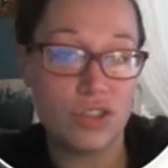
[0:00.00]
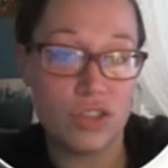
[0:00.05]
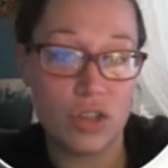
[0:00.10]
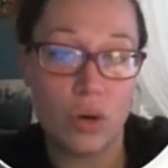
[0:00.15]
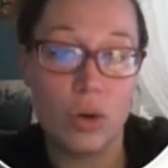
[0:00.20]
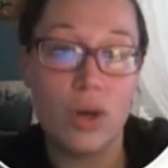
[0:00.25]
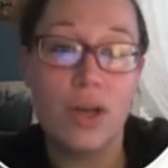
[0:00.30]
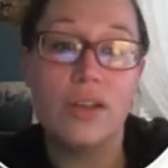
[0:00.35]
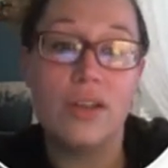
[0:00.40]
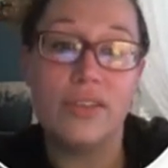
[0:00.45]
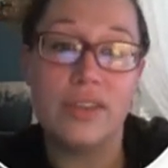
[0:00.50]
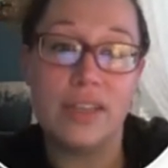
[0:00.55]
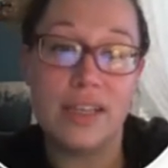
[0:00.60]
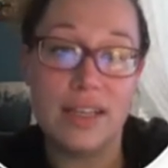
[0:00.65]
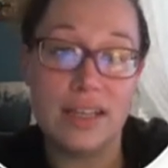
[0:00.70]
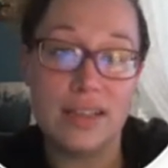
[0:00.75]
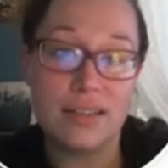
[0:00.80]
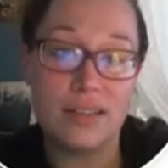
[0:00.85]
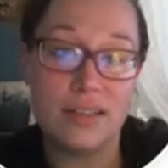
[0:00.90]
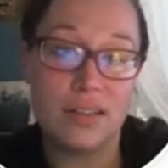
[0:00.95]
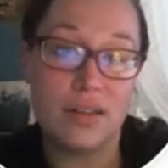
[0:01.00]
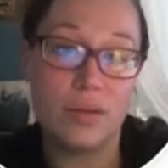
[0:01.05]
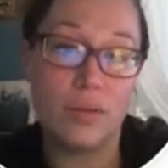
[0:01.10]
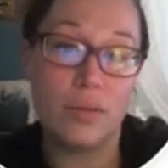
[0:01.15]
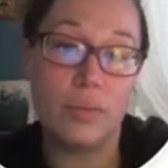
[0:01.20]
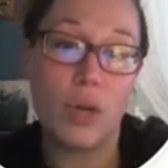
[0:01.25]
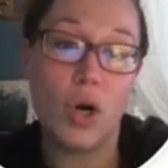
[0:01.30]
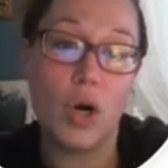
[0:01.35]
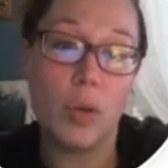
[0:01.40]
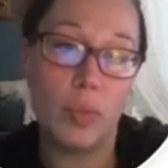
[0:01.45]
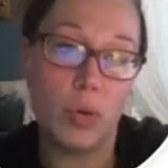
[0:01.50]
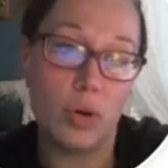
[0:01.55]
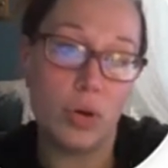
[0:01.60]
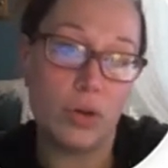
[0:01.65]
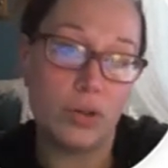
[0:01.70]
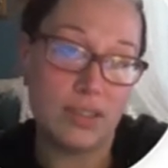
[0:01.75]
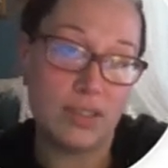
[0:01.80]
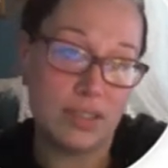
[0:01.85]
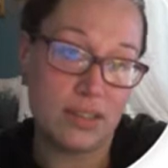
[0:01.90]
So these purple